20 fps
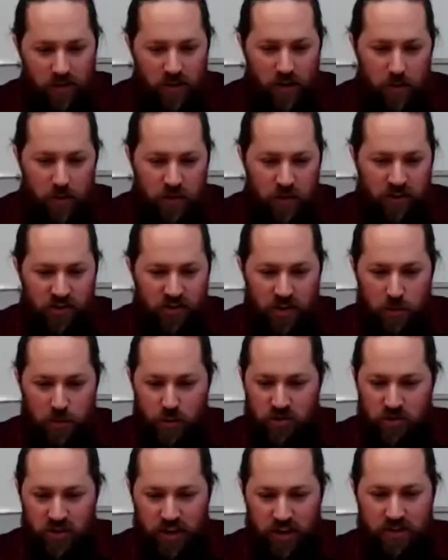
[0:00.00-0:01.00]
Objection number
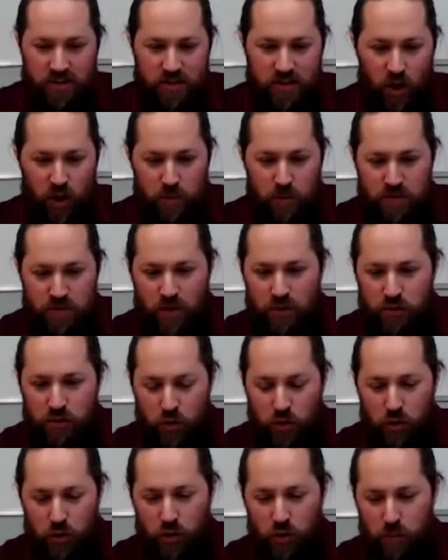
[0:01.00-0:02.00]
six. The arguments are
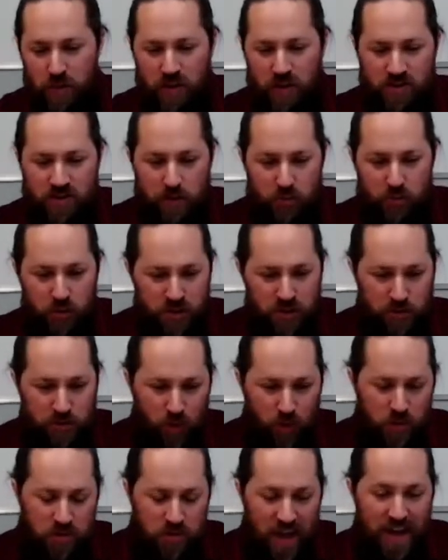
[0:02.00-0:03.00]
circular because they
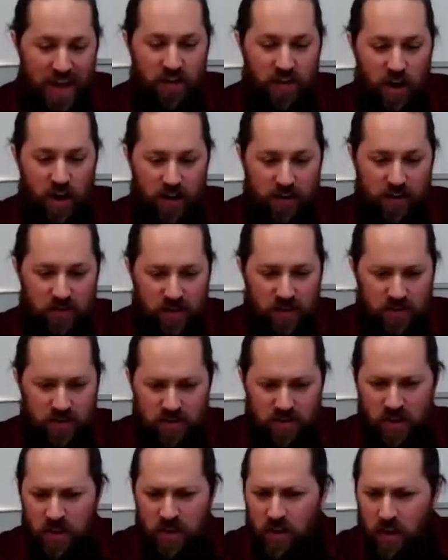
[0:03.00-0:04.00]
presuppose that God
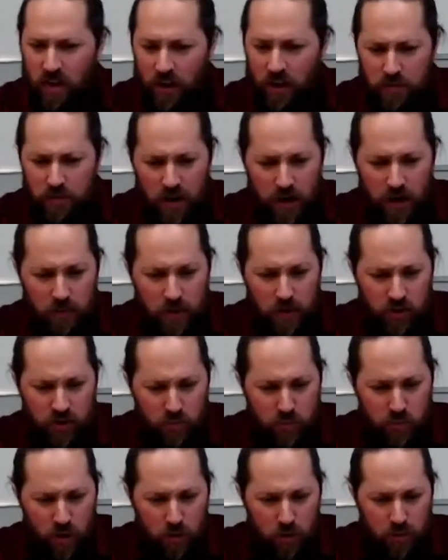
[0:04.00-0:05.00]
exists. Uh, let me, I, I
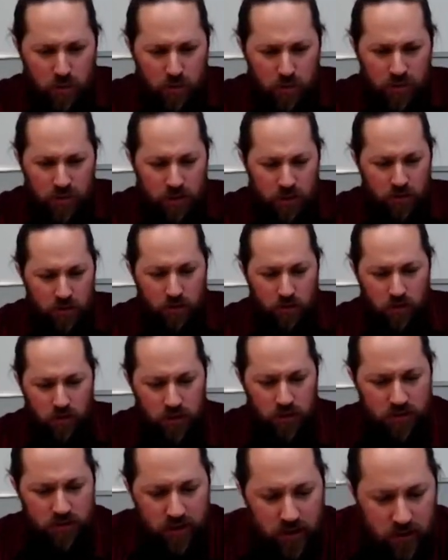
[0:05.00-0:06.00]
should probably hold
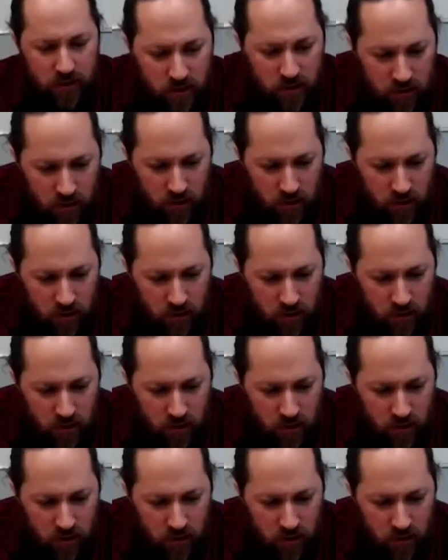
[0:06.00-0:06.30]
on a second.